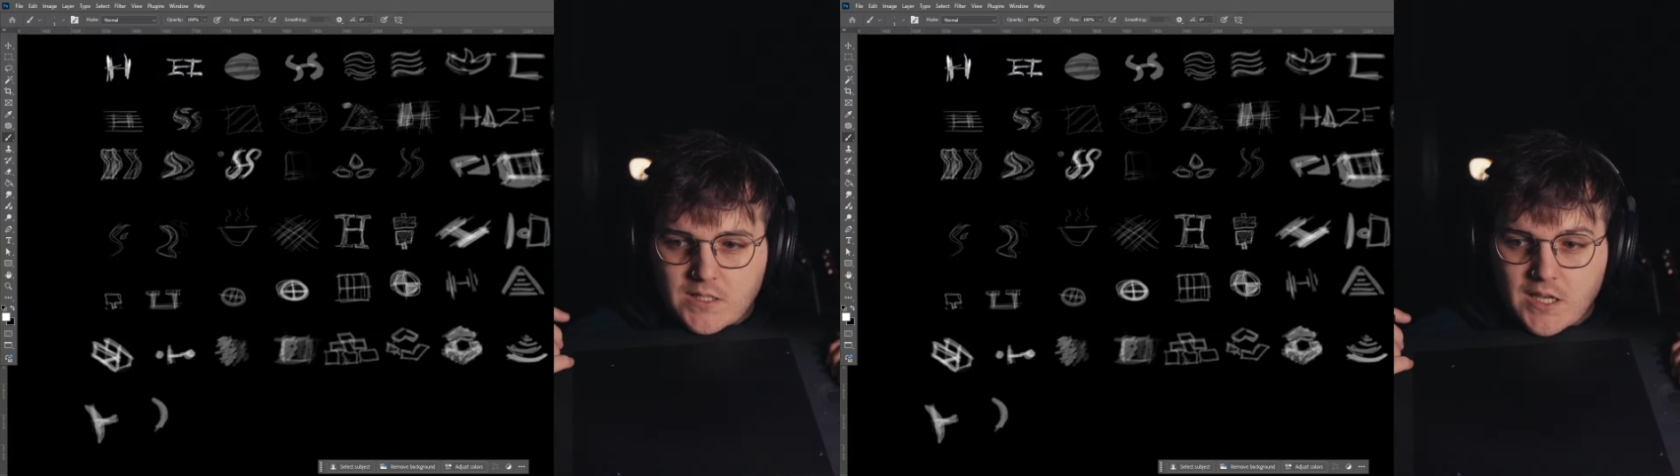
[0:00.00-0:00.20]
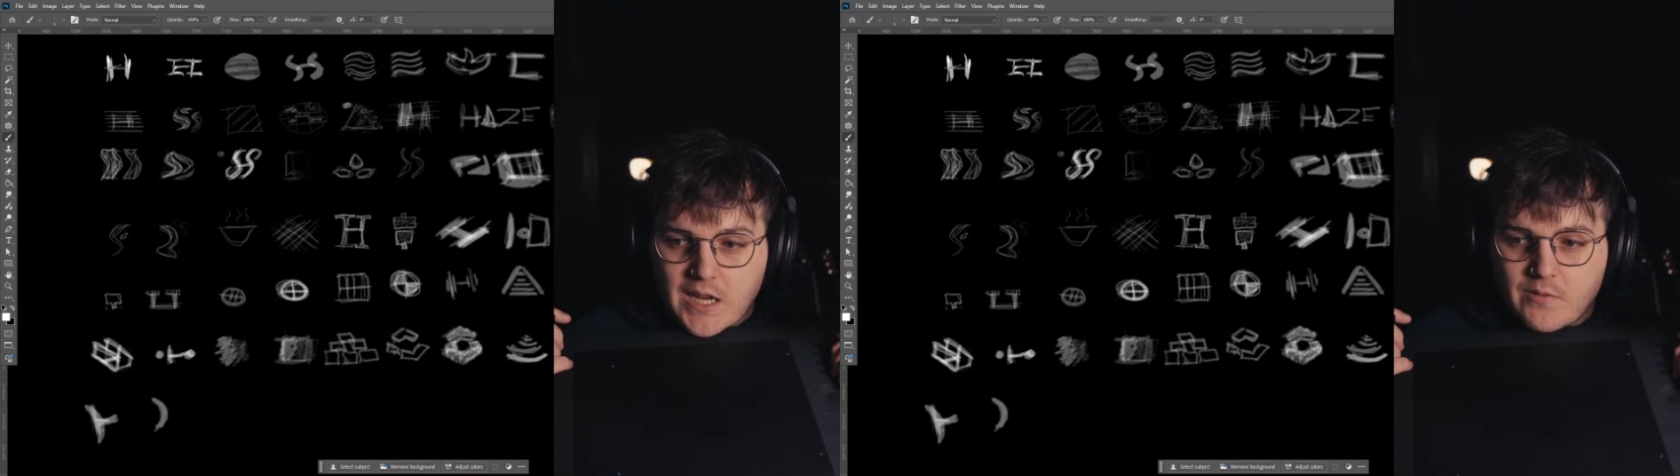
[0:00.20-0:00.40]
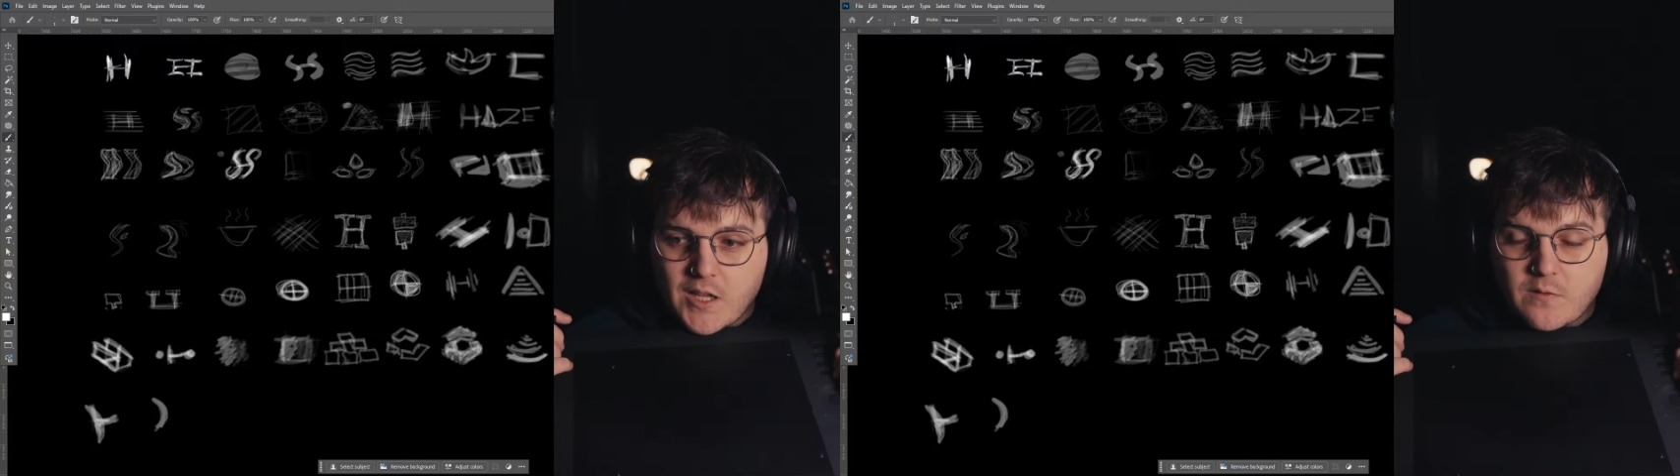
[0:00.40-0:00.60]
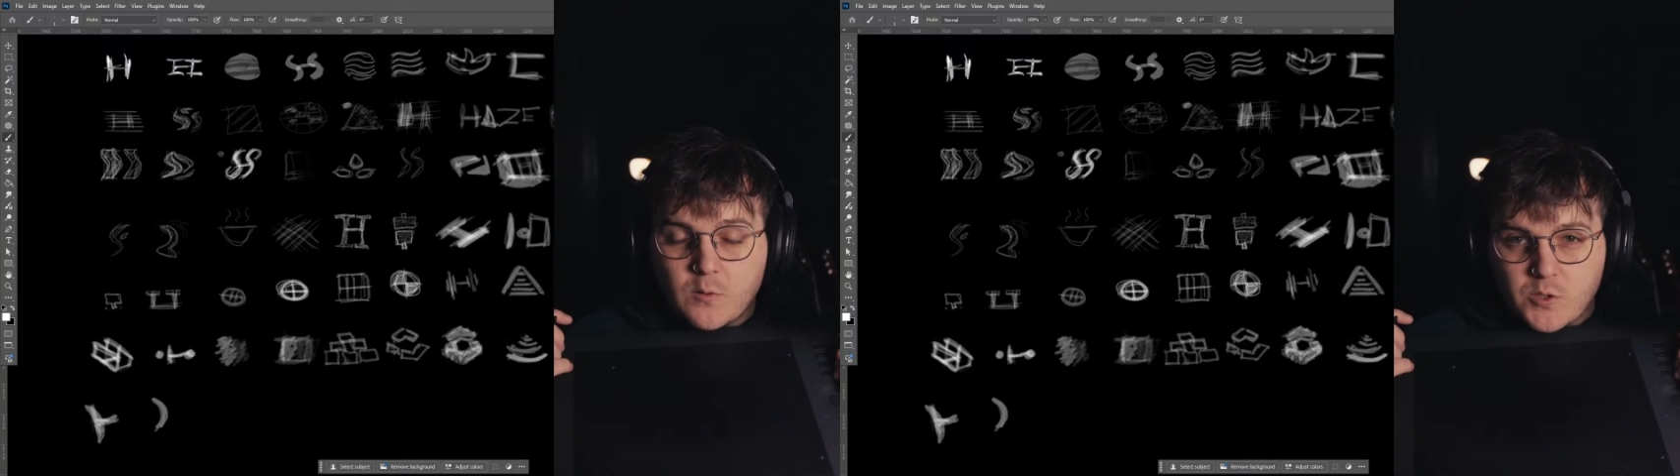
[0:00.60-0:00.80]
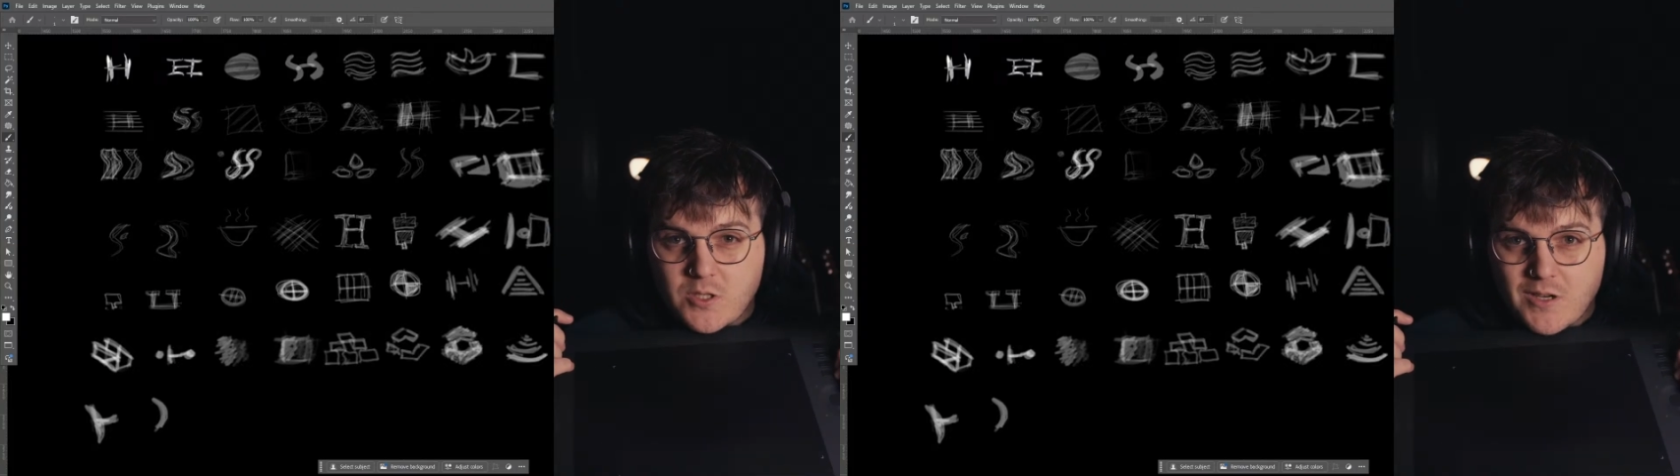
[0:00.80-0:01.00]
that have like
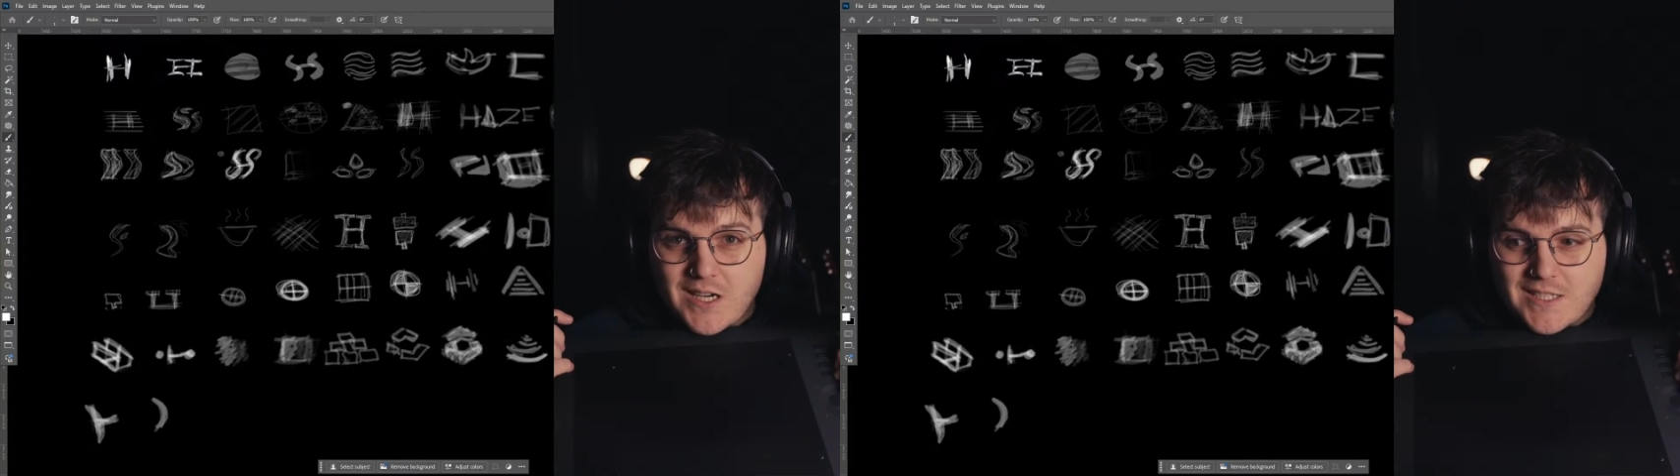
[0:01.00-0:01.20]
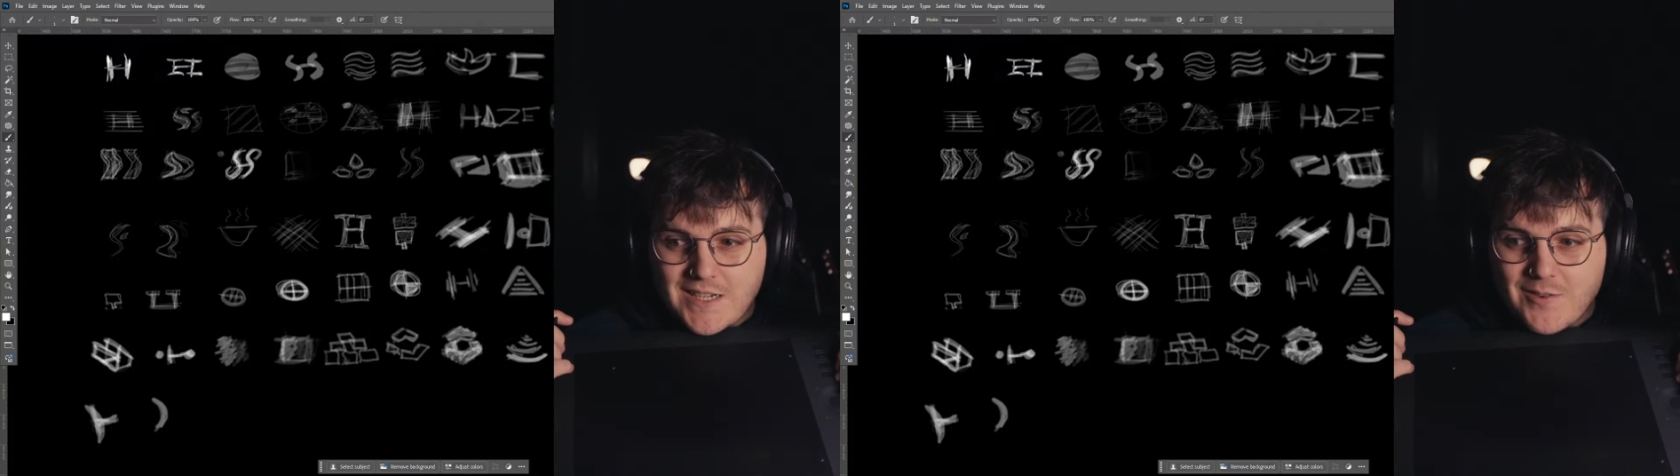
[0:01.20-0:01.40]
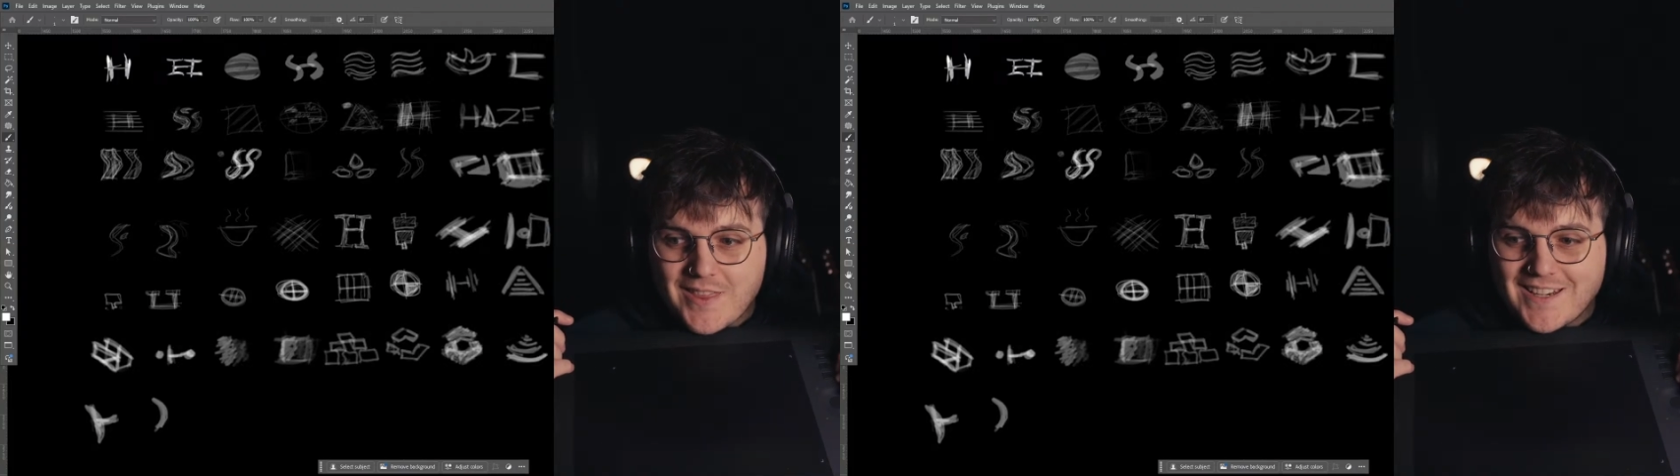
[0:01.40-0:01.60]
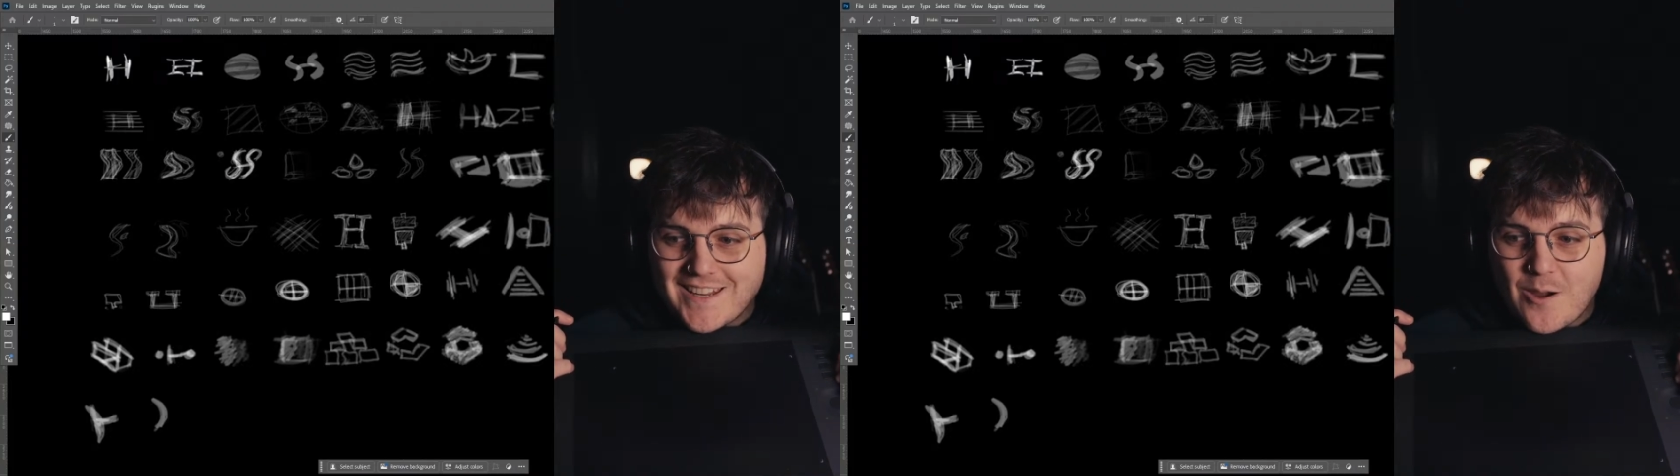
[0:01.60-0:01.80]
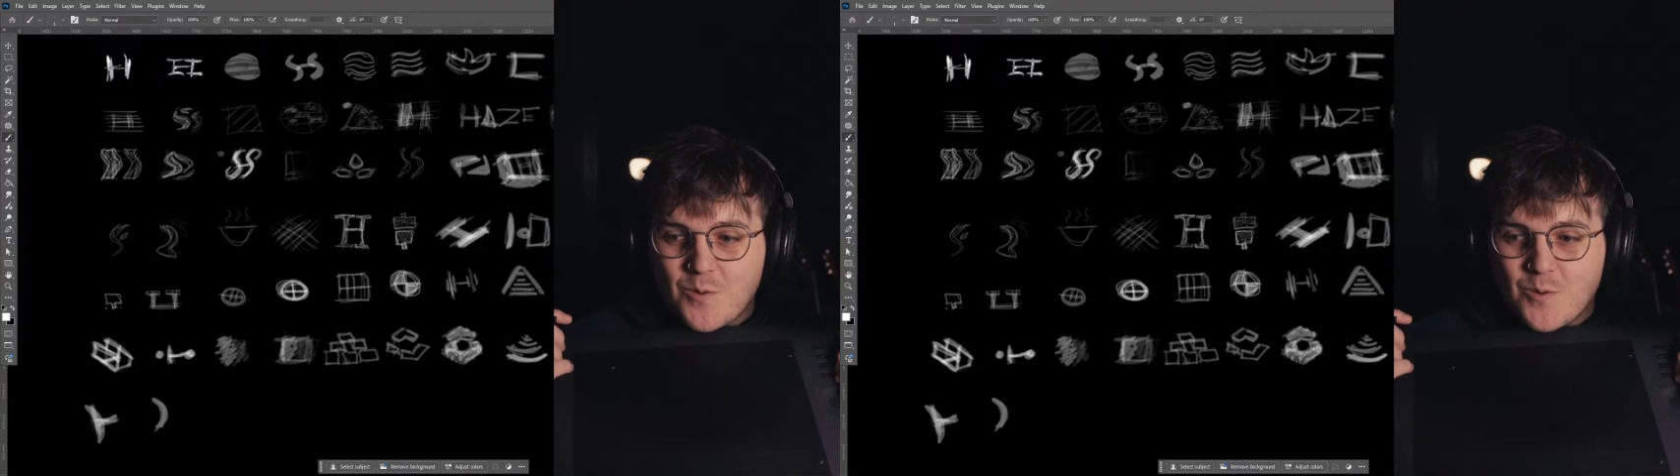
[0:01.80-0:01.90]
full screens and everything now,